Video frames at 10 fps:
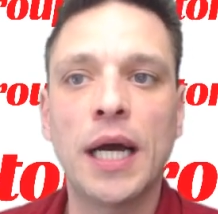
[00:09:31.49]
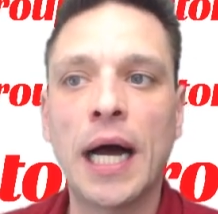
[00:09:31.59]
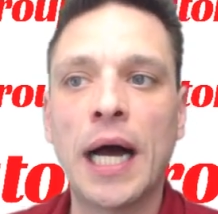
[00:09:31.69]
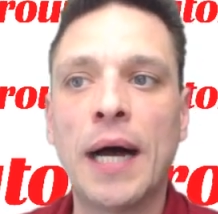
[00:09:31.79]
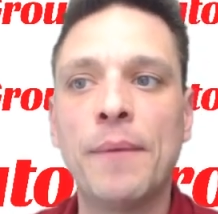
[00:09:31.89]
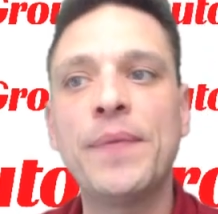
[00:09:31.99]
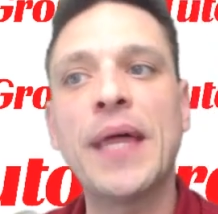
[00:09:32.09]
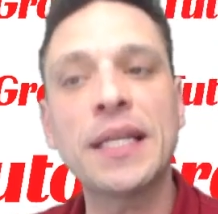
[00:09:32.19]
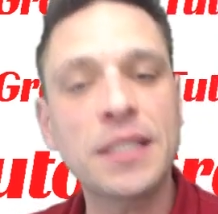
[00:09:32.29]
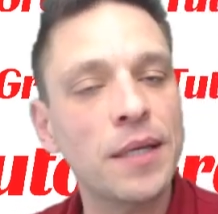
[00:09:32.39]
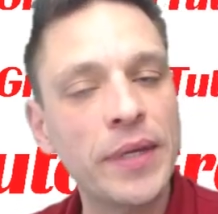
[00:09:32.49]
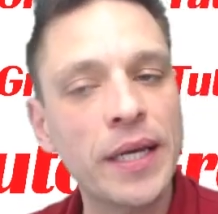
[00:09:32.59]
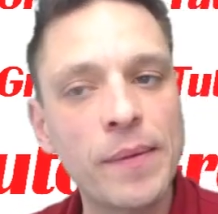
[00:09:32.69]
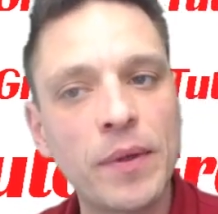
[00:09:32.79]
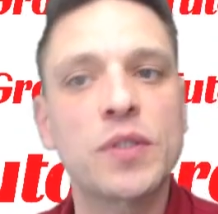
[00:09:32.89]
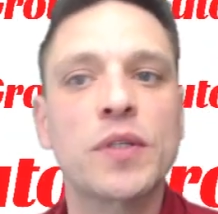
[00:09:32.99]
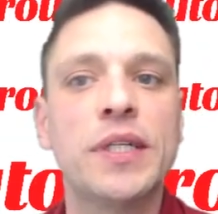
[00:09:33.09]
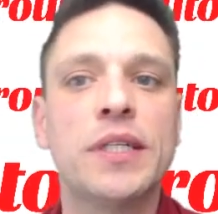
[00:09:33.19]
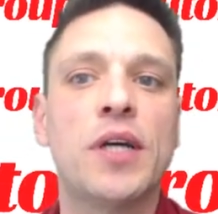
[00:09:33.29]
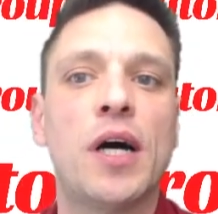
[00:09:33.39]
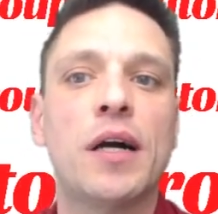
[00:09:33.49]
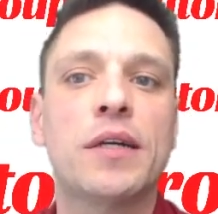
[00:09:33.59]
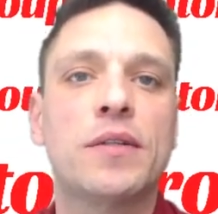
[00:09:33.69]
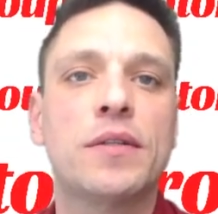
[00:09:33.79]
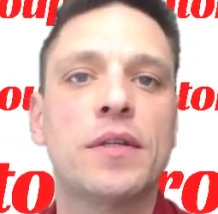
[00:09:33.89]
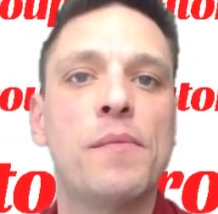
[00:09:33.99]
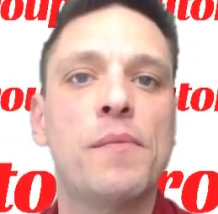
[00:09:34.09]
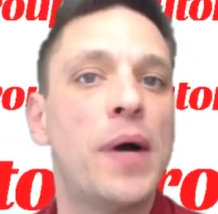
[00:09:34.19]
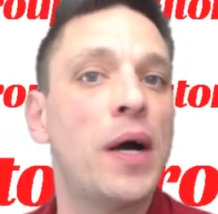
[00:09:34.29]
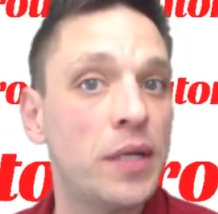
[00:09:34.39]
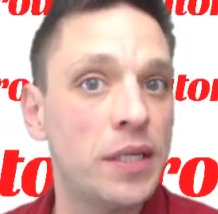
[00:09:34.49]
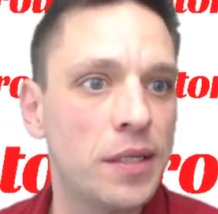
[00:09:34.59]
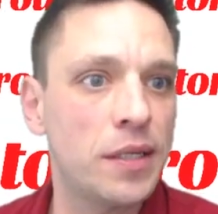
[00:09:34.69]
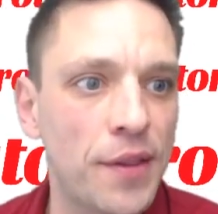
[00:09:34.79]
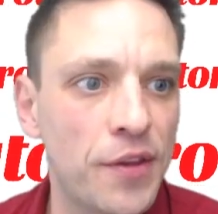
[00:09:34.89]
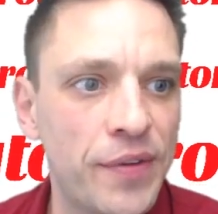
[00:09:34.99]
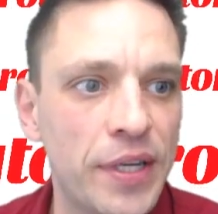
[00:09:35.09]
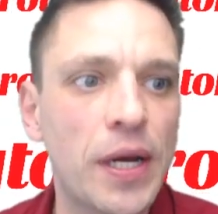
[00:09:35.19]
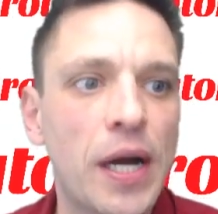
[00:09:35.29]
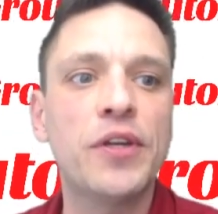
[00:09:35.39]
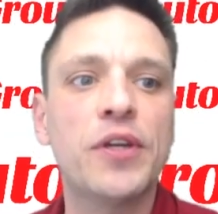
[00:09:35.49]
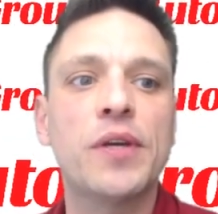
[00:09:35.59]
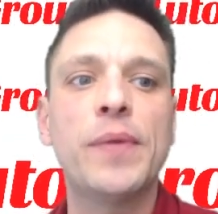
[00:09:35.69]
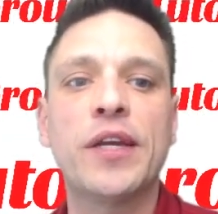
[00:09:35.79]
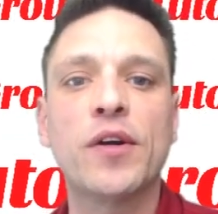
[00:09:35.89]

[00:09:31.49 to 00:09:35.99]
That's something I'm also going to talk about in another video, how you can make your